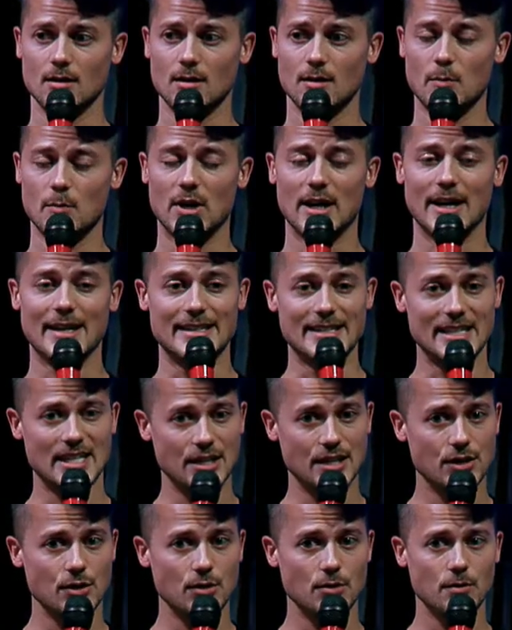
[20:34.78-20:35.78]
But I
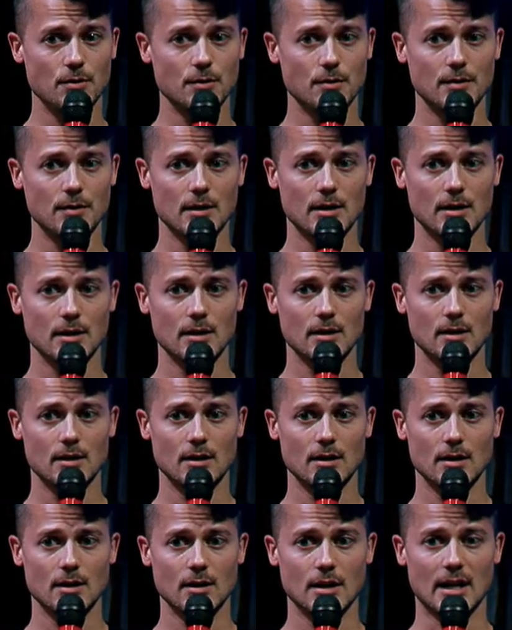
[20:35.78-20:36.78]
need you,
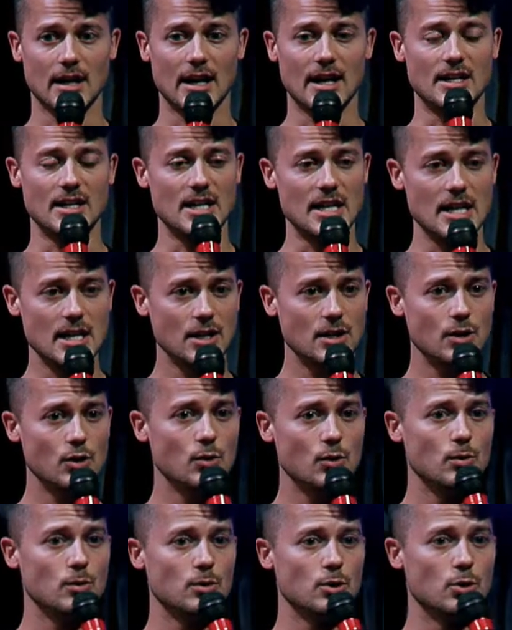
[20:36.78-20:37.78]
and I need
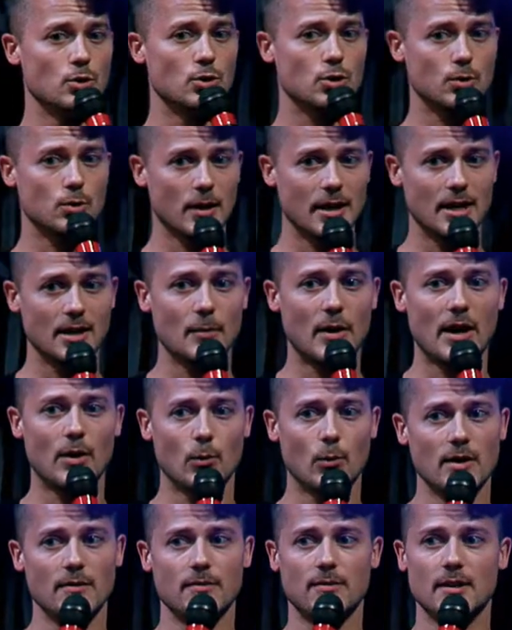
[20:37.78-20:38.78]
you to train my
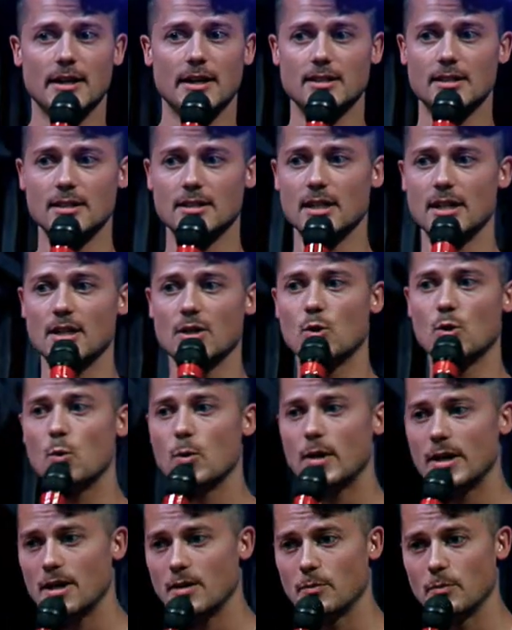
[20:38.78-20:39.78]
reflexes and
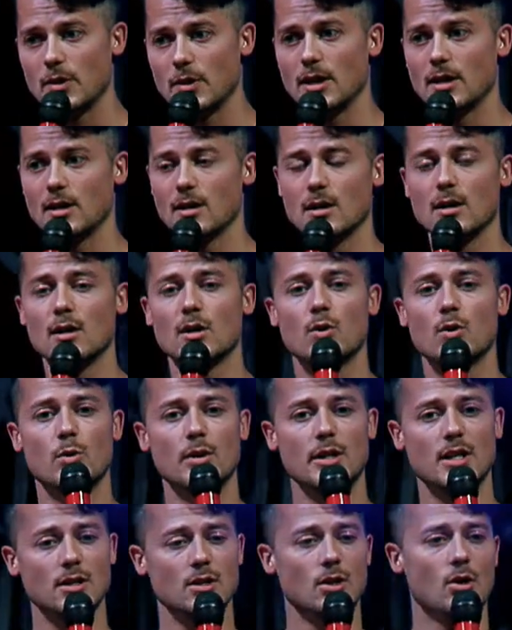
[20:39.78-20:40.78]
quicken me,
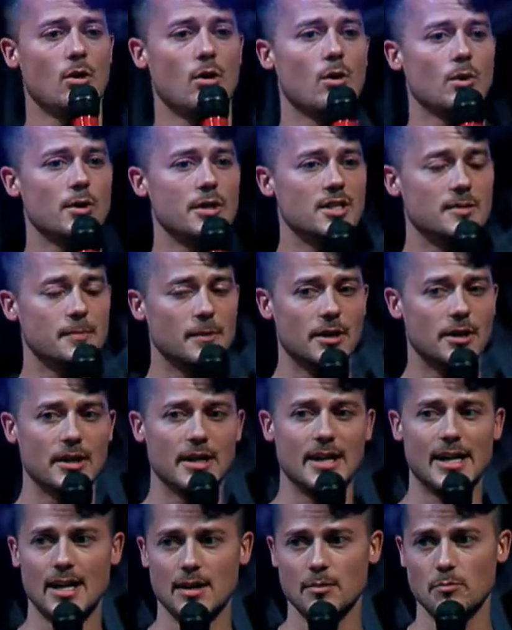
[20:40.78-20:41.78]
quicken the Holy
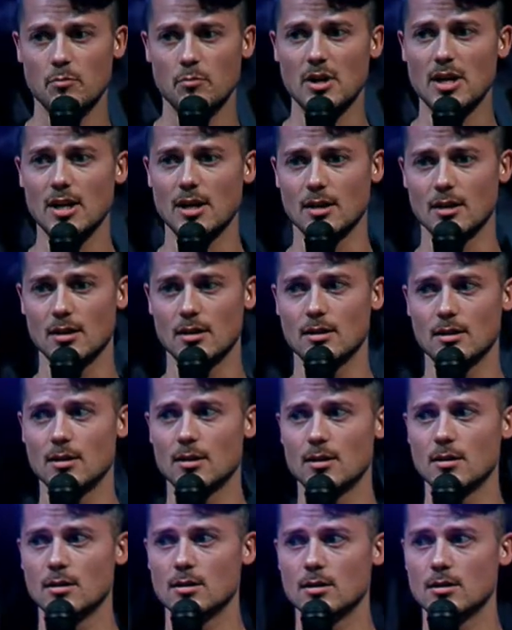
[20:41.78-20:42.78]
Spirit in me
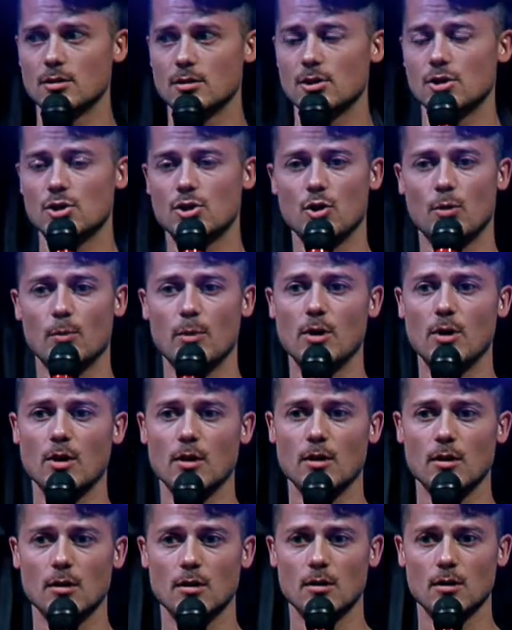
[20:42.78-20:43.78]
to show me
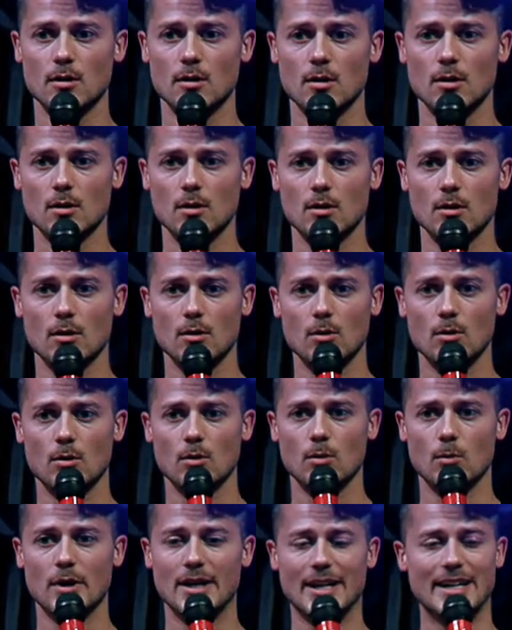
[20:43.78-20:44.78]

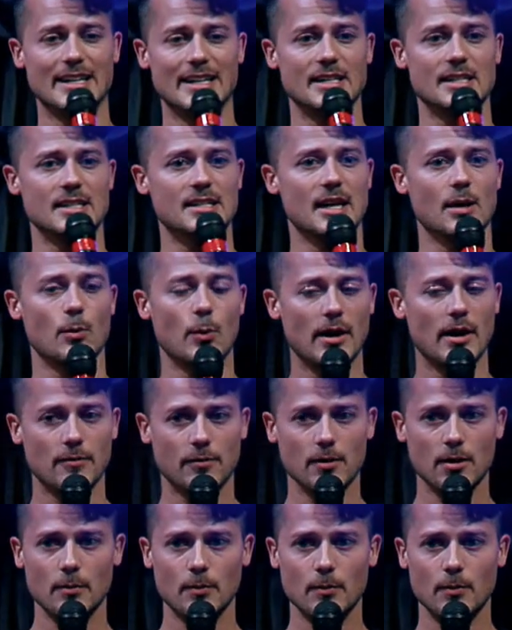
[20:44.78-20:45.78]
what I need to stay away
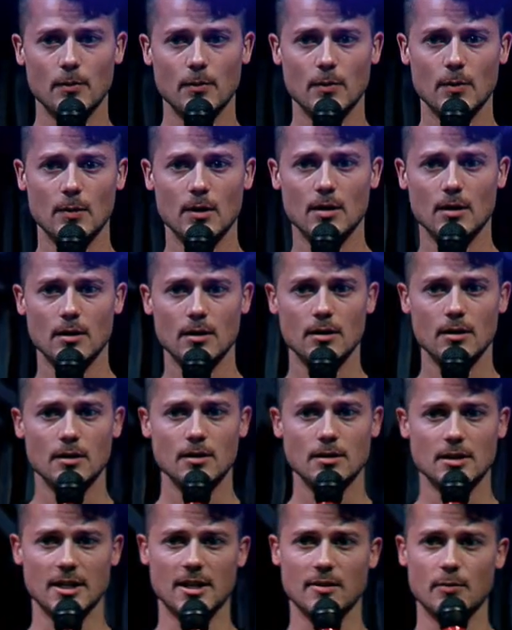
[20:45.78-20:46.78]
from,
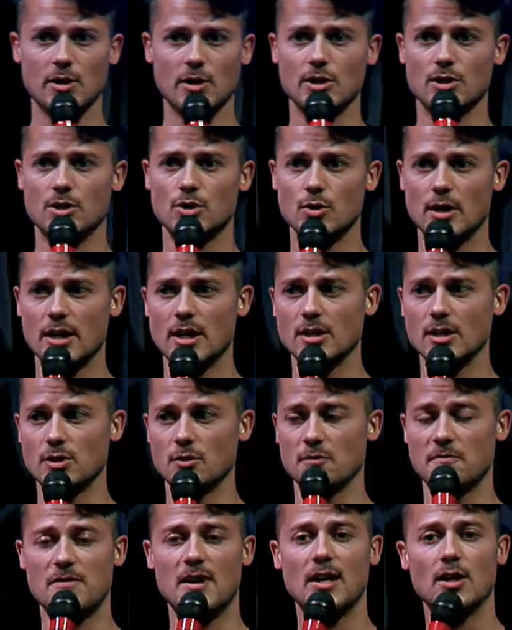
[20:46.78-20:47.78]
to give me the strength to
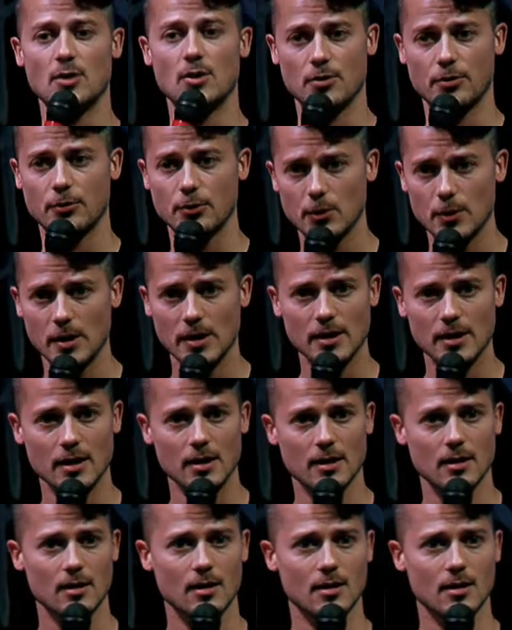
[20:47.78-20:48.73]
follow through with it.